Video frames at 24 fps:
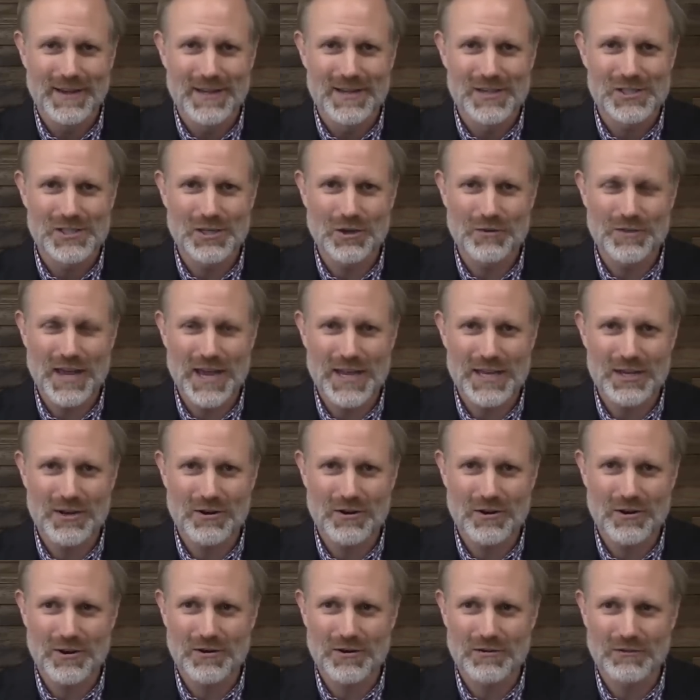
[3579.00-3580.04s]
so that
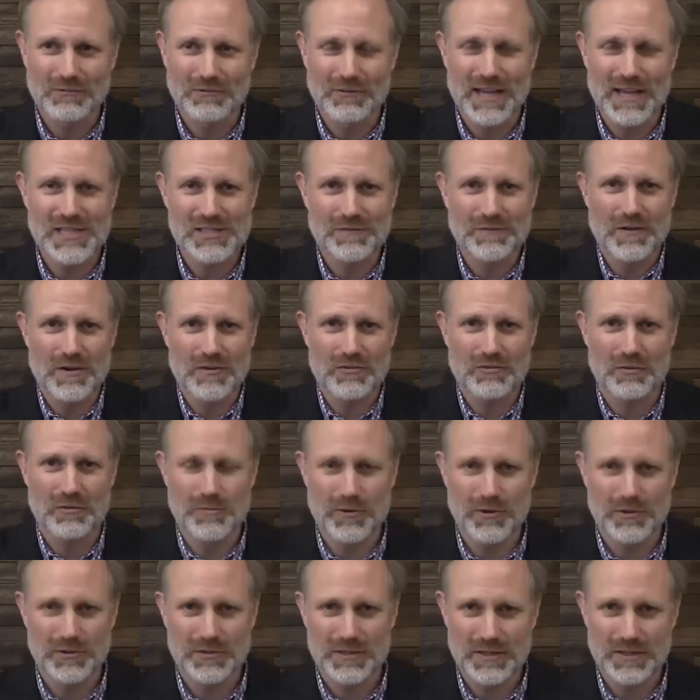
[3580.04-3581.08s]
you're less
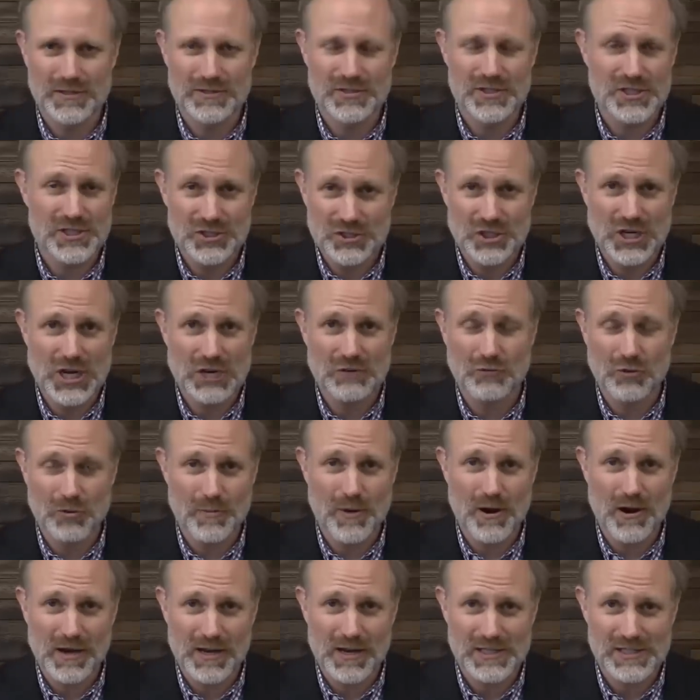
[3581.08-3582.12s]
vulnerable to just general
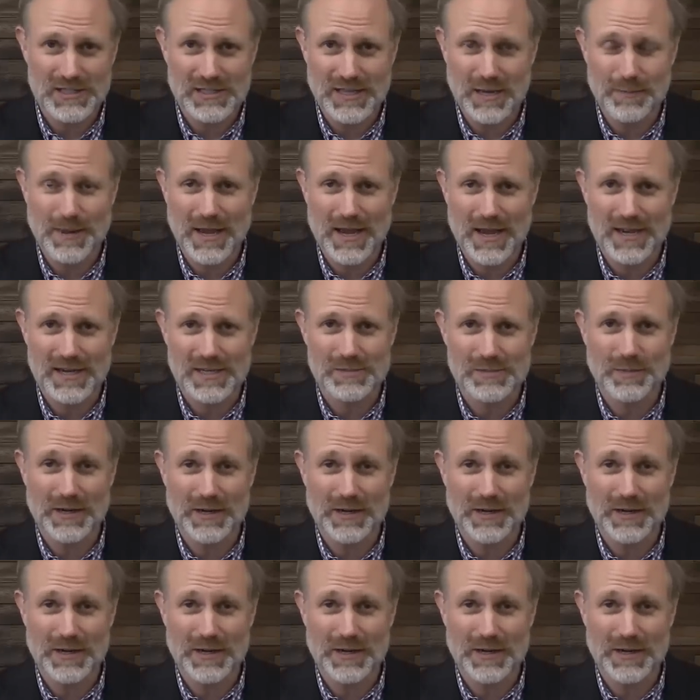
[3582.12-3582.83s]
market setbacks,